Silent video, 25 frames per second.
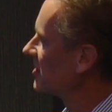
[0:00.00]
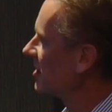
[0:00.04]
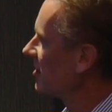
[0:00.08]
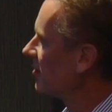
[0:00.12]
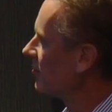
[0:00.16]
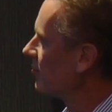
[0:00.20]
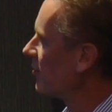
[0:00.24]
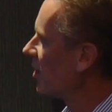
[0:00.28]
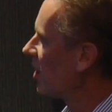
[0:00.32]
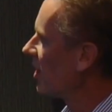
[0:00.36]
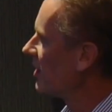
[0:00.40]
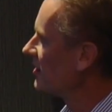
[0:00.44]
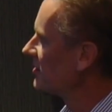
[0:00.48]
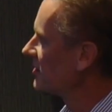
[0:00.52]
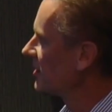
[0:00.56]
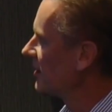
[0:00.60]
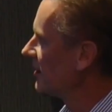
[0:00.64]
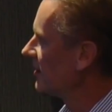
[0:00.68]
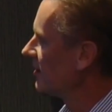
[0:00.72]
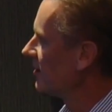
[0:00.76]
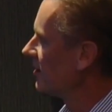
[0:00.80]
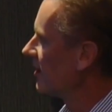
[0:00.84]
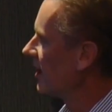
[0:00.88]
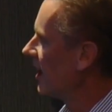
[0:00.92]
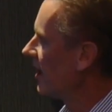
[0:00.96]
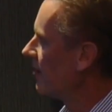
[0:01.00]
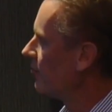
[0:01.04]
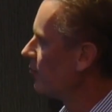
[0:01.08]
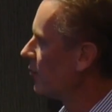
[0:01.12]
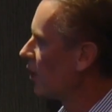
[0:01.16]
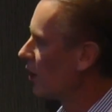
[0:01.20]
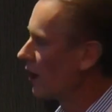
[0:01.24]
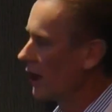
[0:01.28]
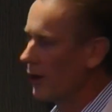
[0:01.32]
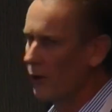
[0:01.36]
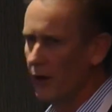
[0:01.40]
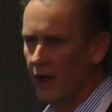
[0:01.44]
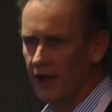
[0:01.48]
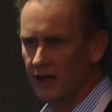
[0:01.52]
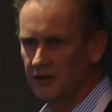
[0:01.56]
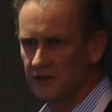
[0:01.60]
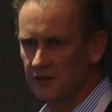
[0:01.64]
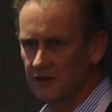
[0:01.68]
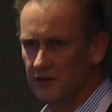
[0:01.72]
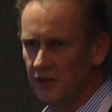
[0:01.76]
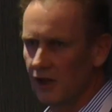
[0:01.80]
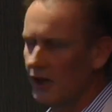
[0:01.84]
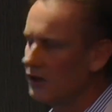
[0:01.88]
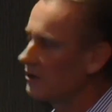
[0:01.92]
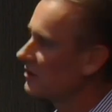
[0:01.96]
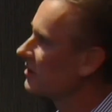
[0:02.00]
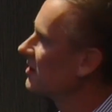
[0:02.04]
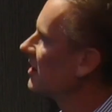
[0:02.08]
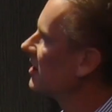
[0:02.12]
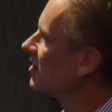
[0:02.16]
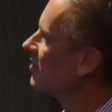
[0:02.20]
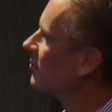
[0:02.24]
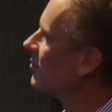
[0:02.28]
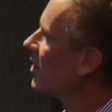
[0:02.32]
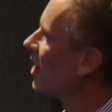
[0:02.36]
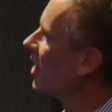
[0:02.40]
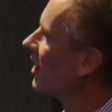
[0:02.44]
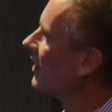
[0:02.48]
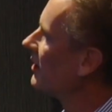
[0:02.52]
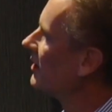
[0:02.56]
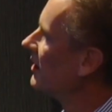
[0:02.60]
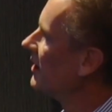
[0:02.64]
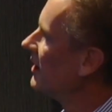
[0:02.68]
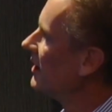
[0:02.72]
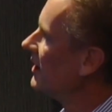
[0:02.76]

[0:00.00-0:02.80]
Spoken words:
ceramides, and monohexacylceramide.